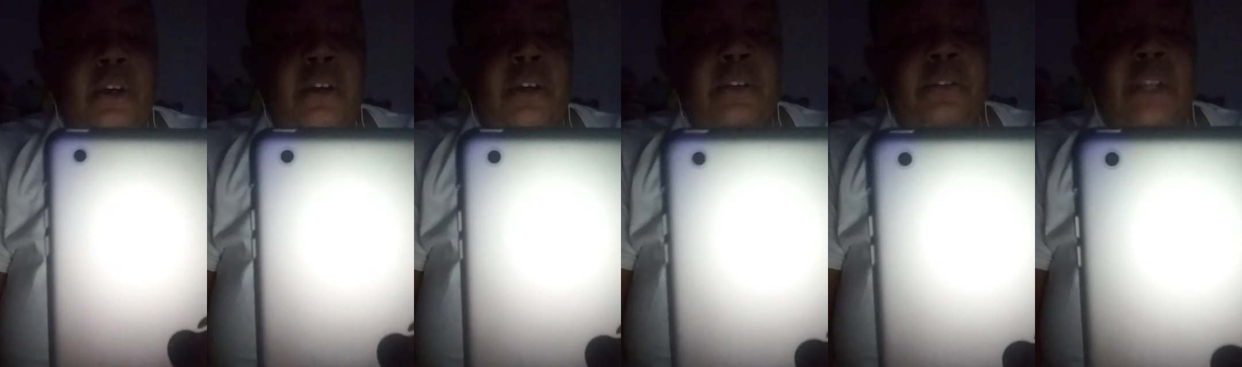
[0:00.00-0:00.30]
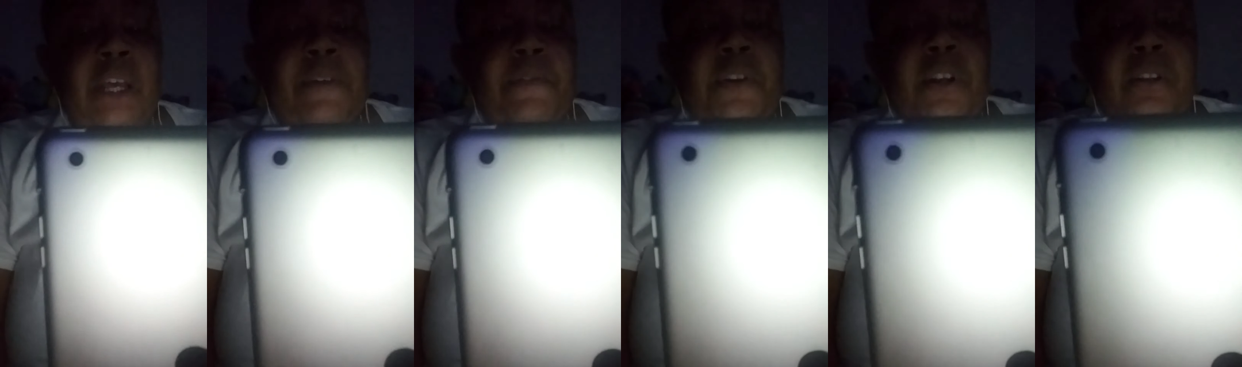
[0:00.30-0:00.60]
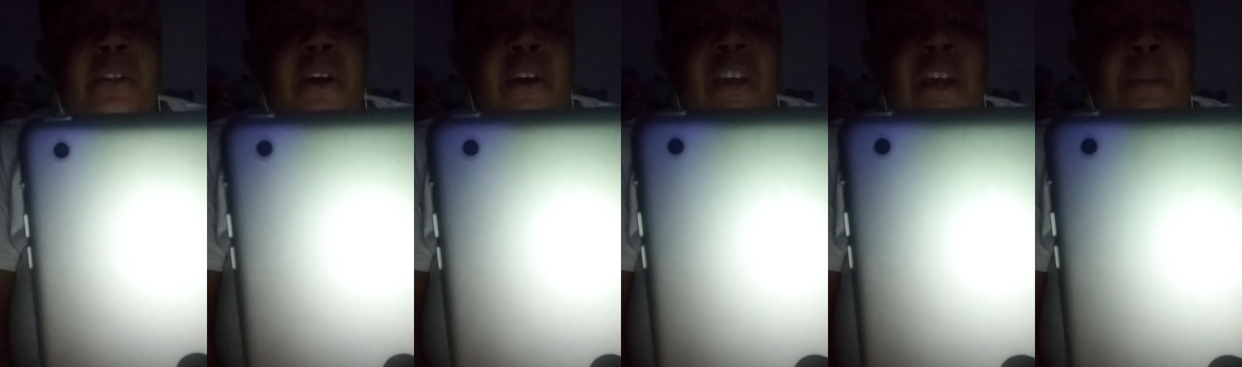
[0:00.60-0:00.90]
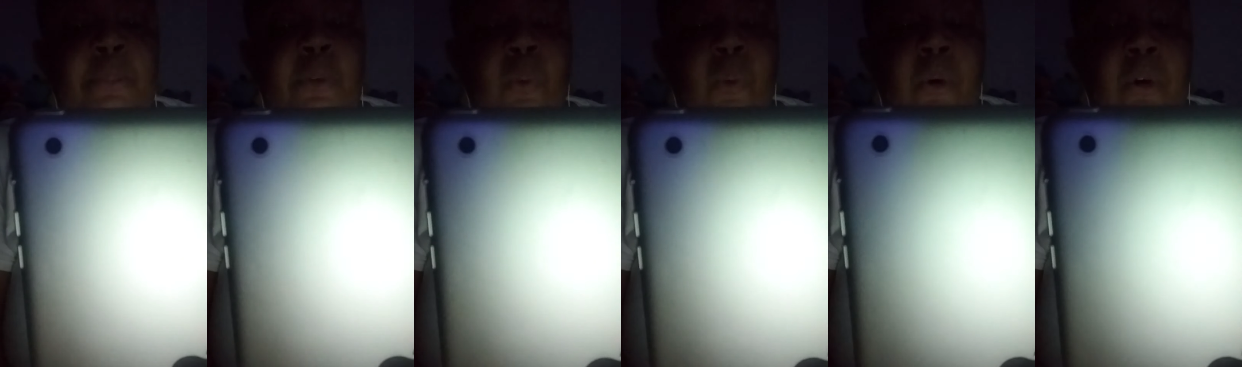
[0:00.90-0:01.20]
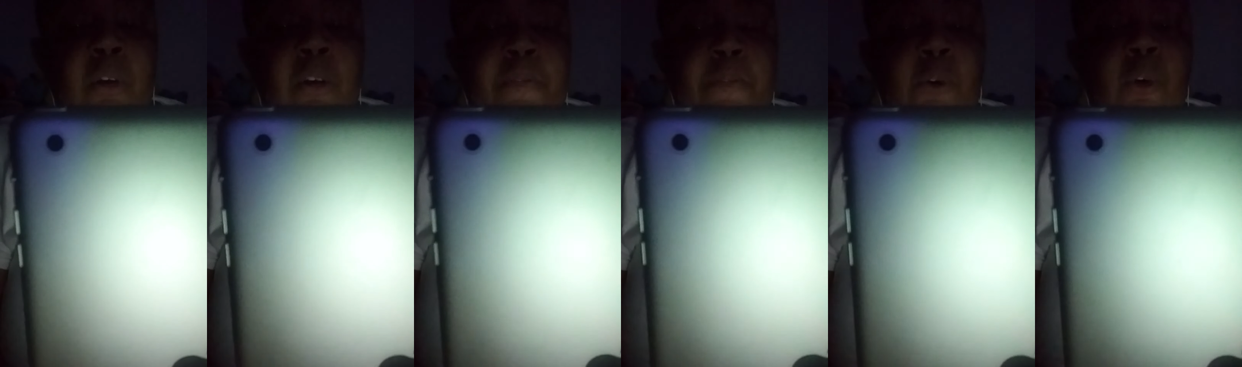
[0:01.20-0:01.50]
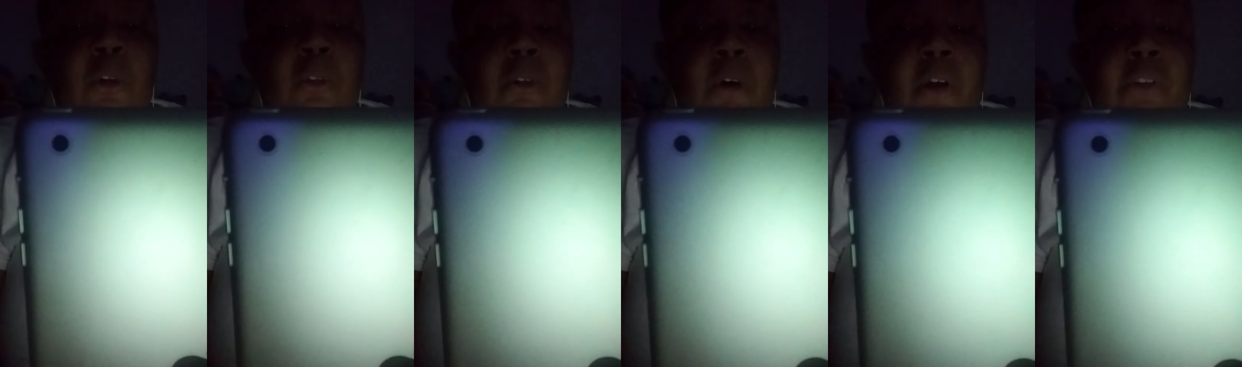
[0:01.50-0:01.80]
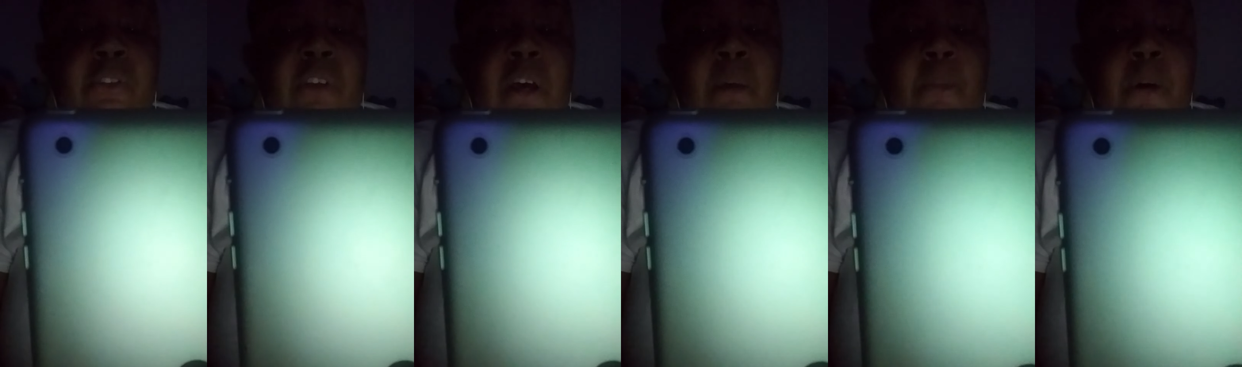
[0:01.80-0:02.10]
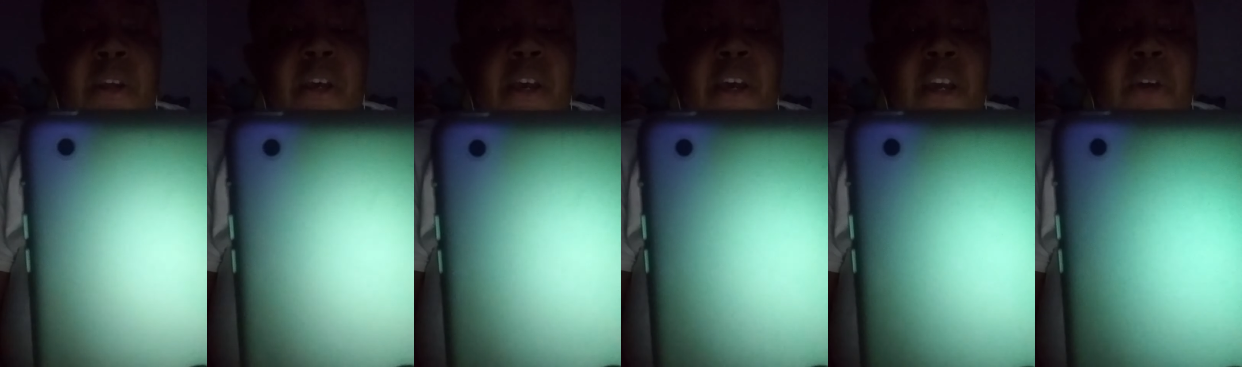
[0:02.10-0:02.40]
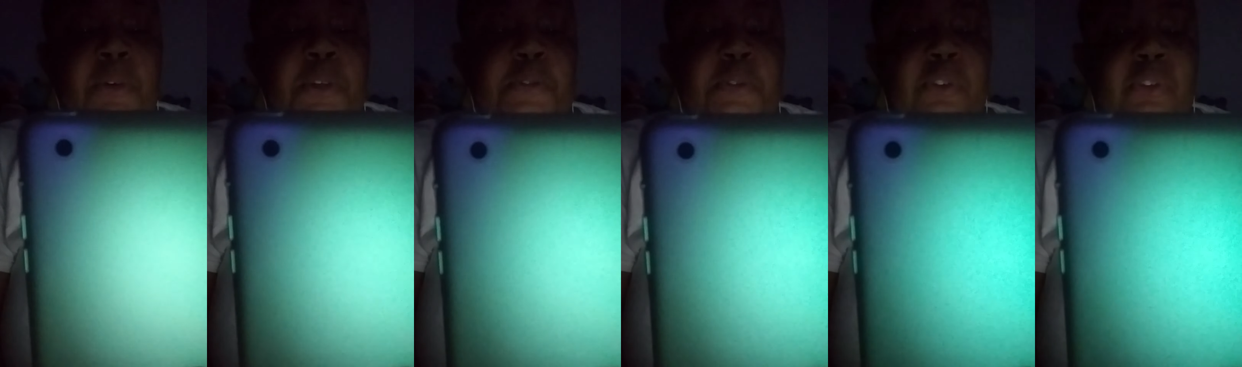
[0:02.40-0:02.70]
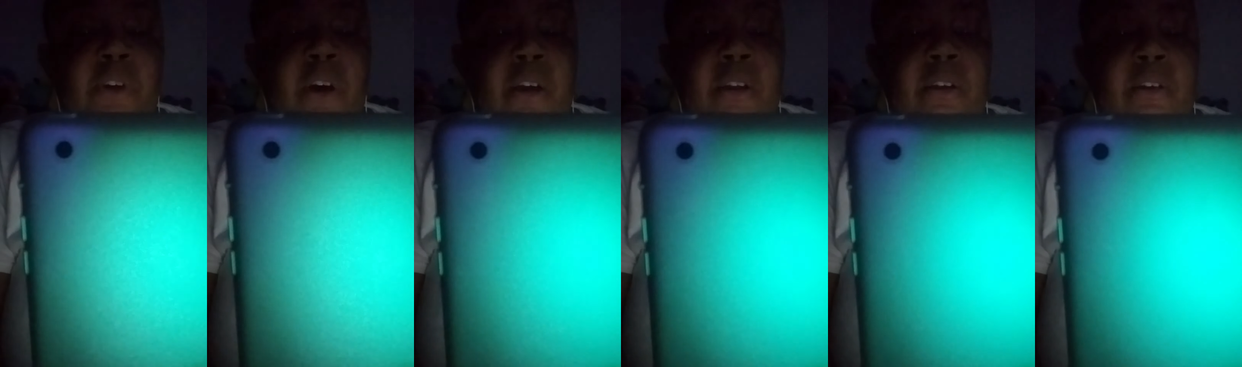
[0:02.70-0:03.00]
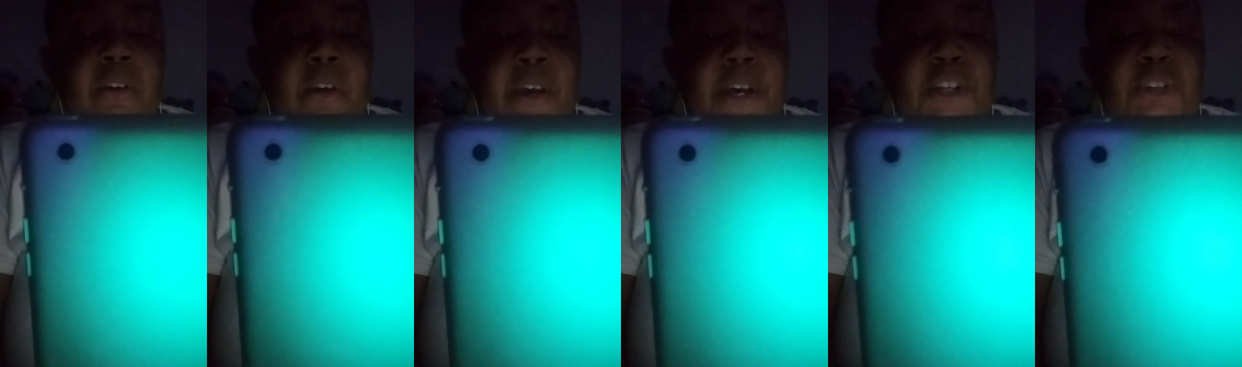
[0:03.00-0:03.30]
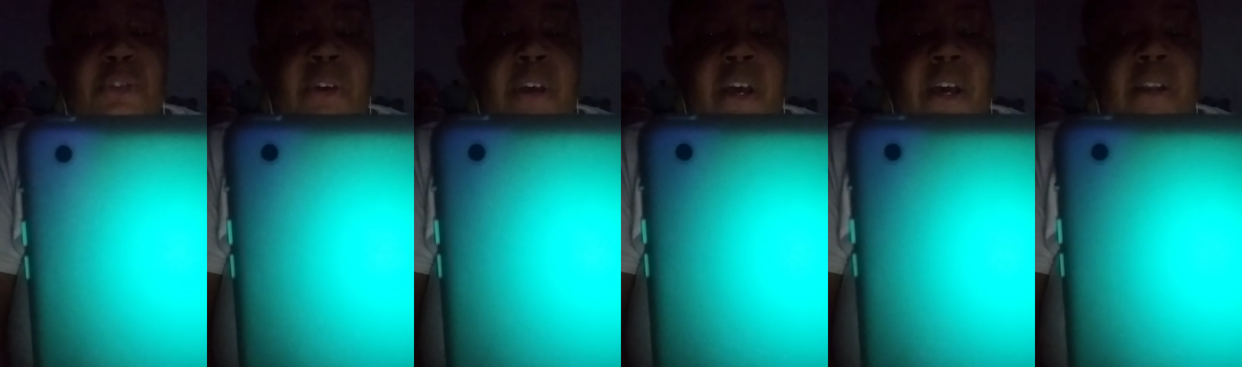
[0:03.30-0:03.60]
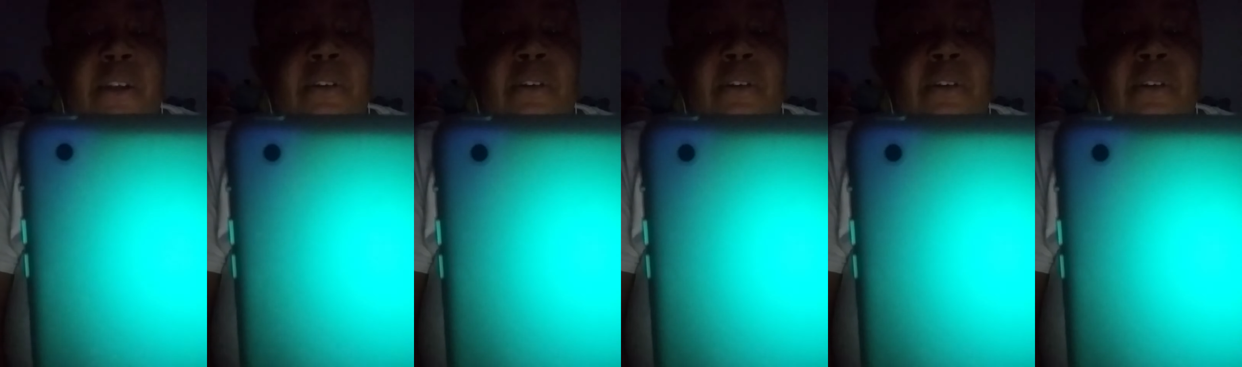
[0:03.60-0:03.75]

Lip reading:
No face is visible, so there are no lips to read.